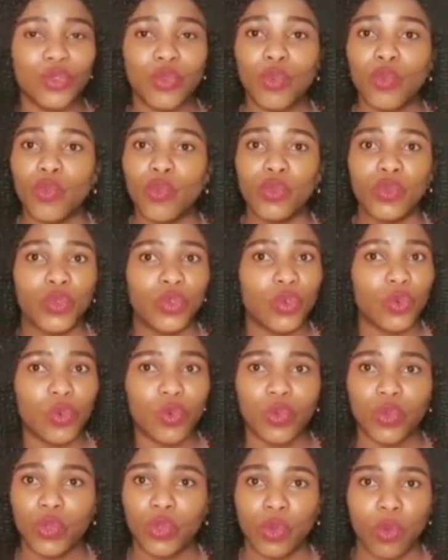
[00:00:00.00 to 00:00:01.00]

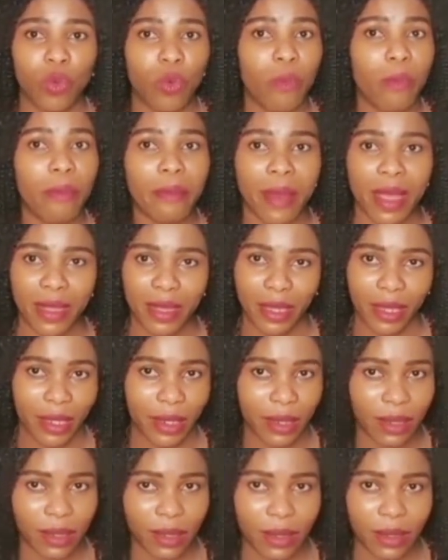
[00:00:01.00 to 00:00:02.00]
too
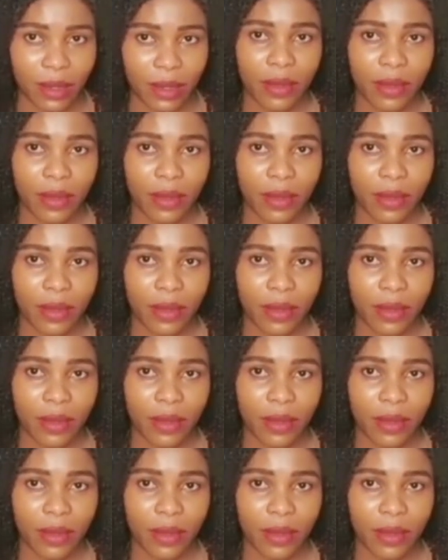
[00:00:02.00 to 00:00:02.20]
much.